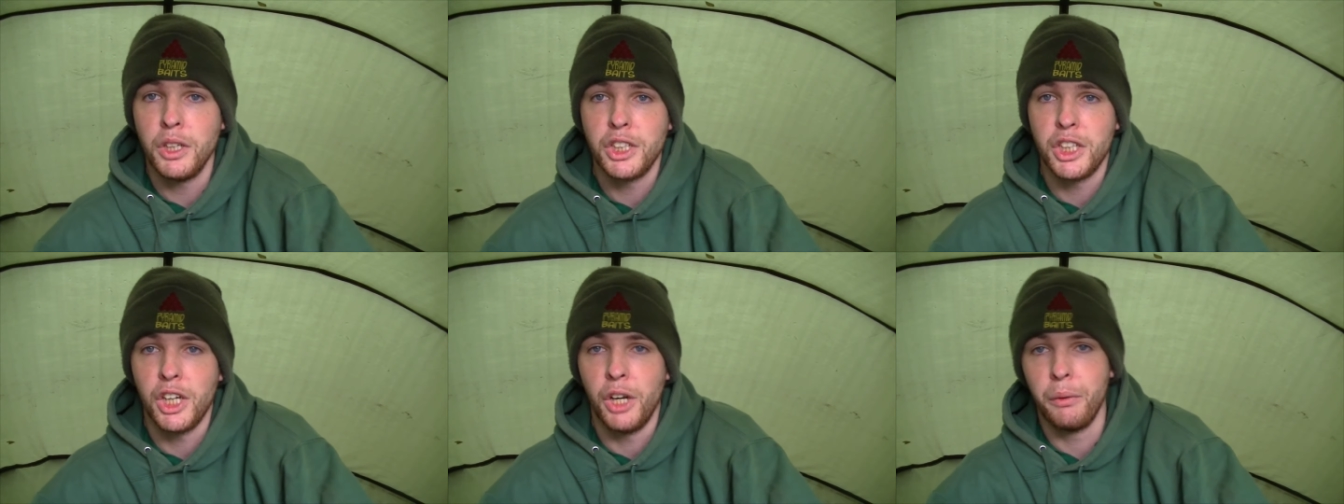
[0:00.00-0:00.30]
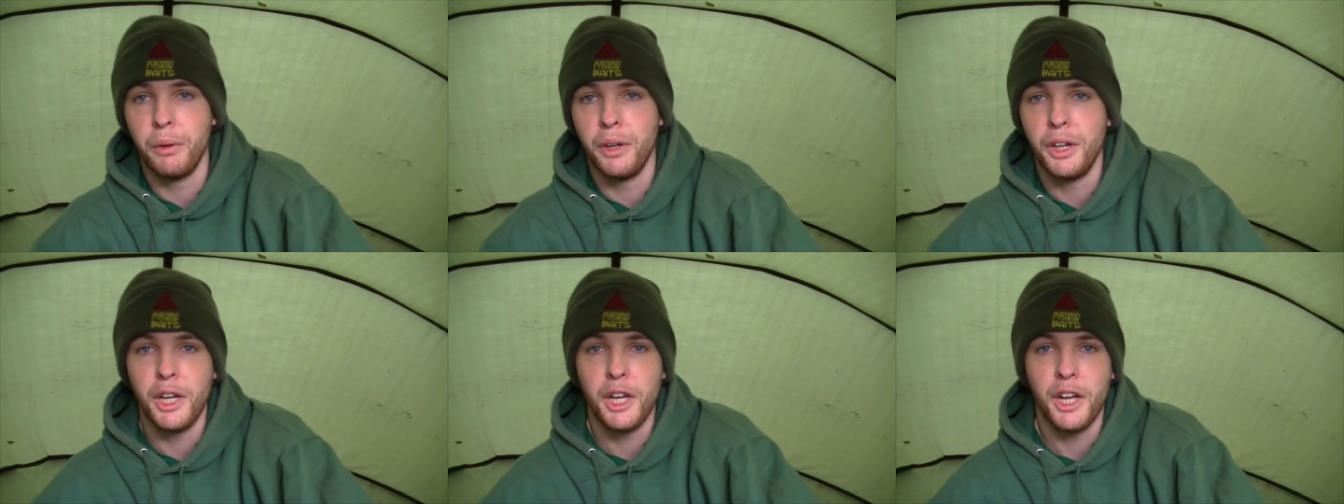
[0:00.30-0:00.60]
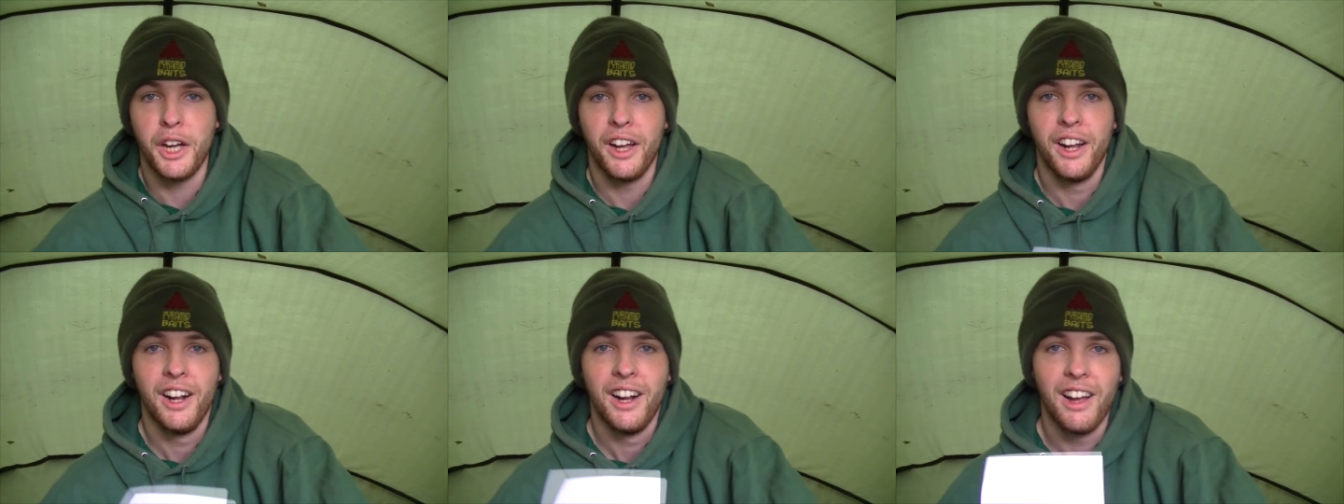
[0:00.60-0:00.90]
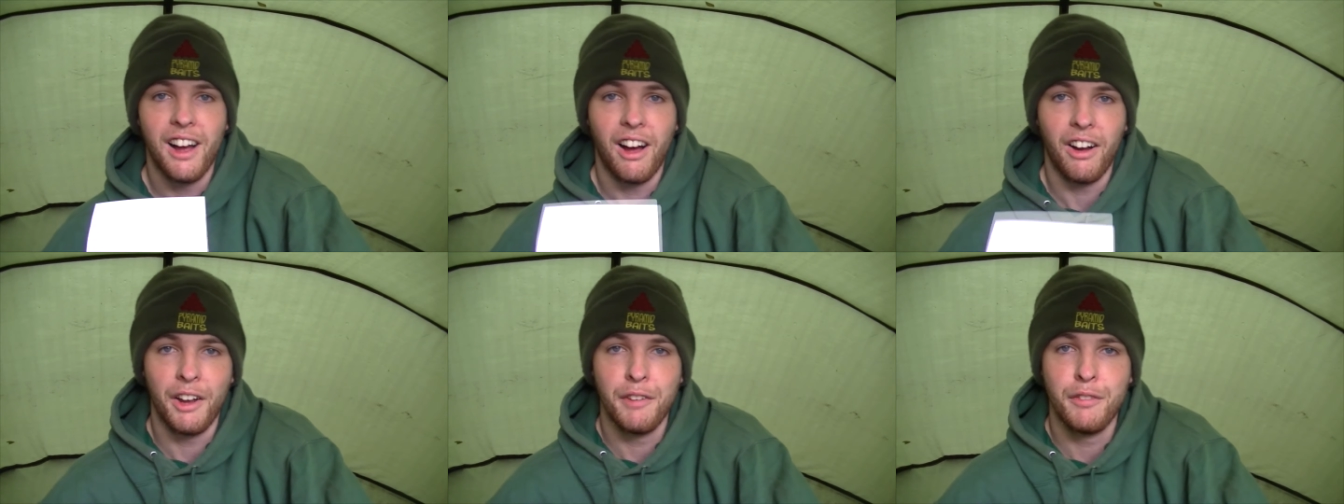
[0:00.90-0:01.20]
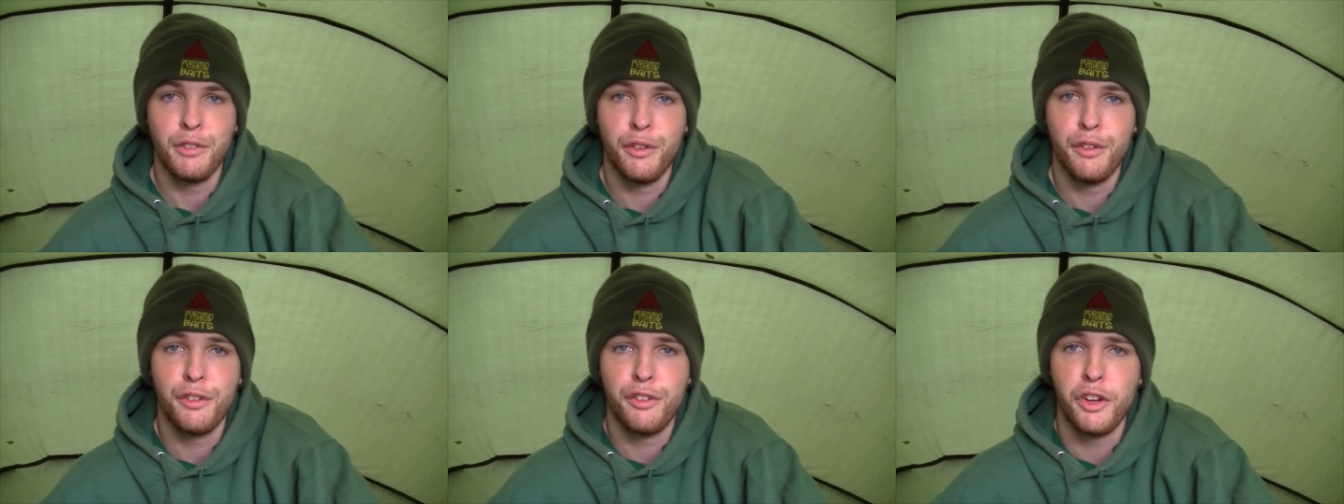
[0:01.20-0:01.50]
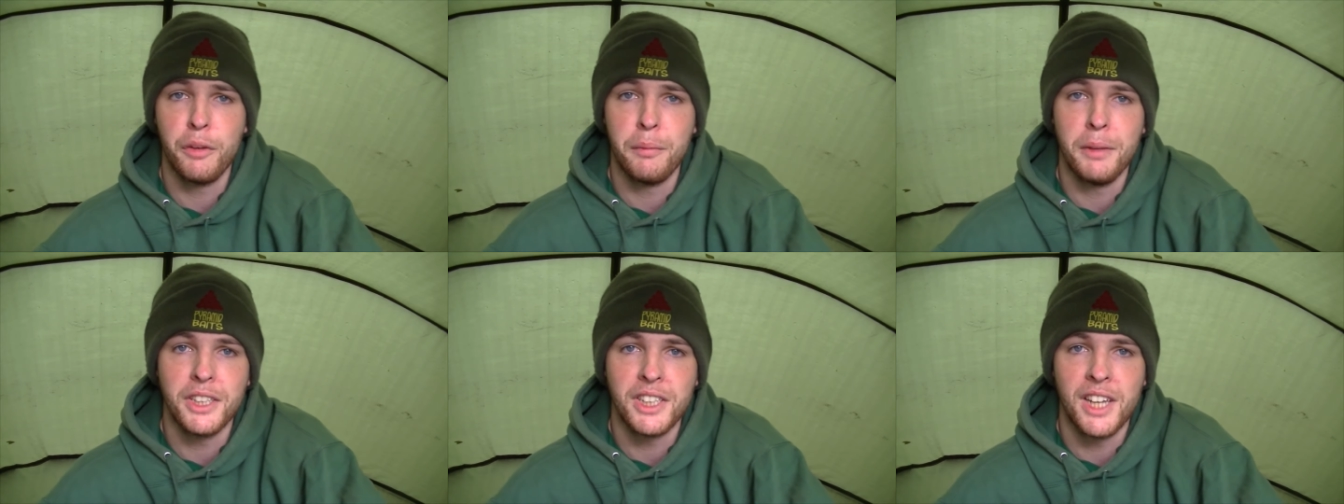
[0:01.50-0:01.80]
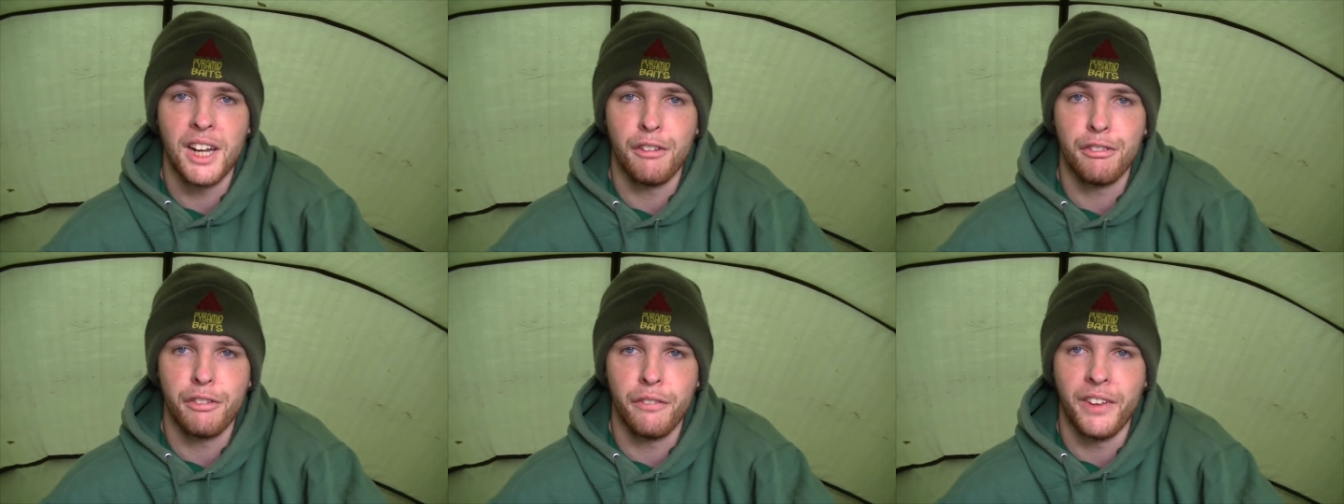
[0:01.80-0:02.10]
so I'll leave you a few bits
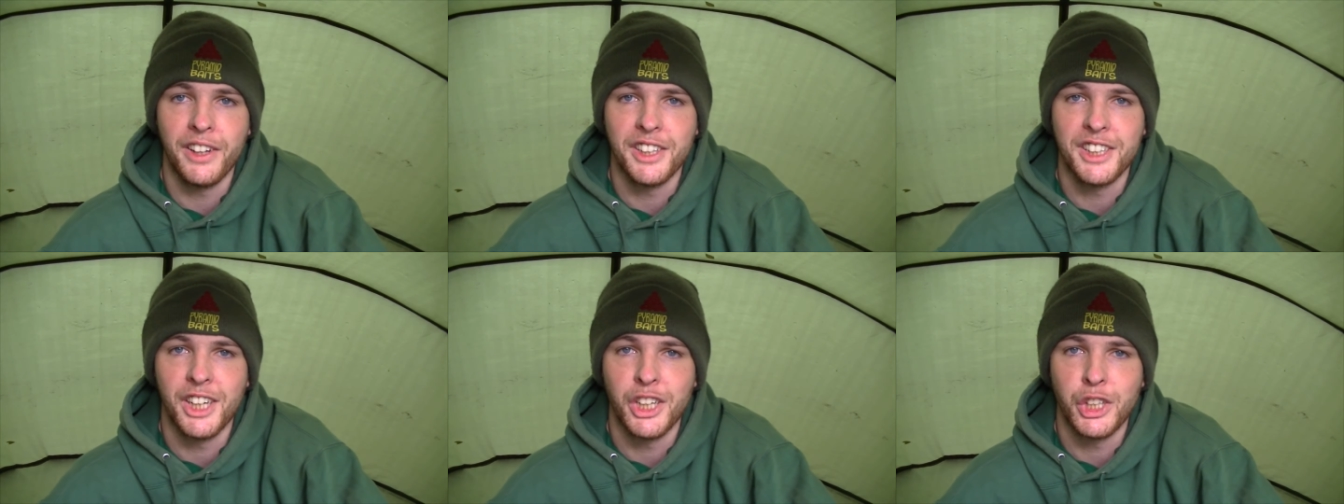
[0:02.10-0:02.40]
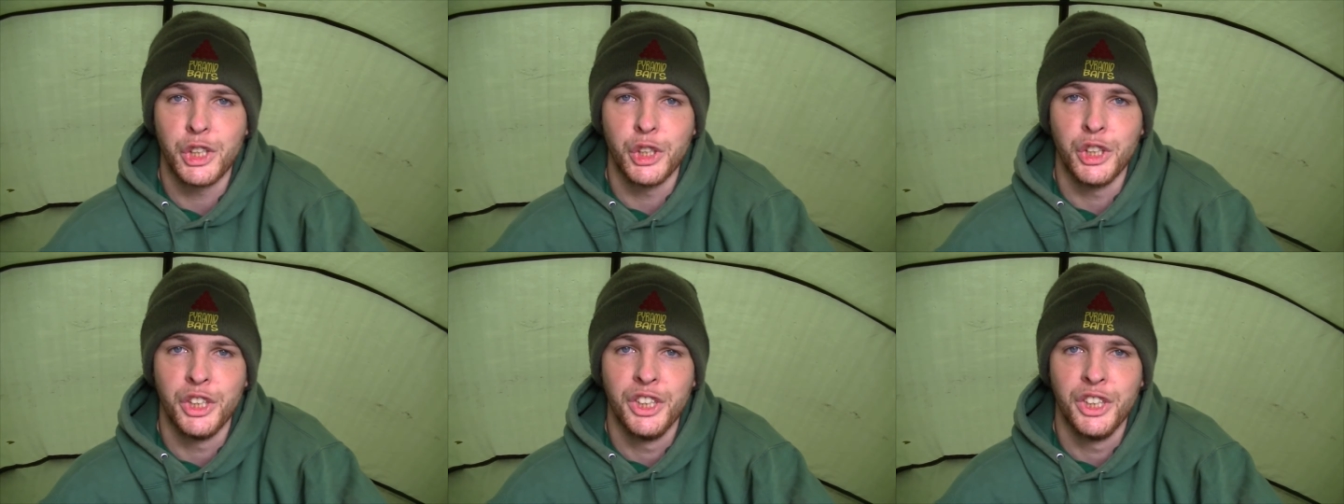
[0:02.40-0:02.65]
now from that session.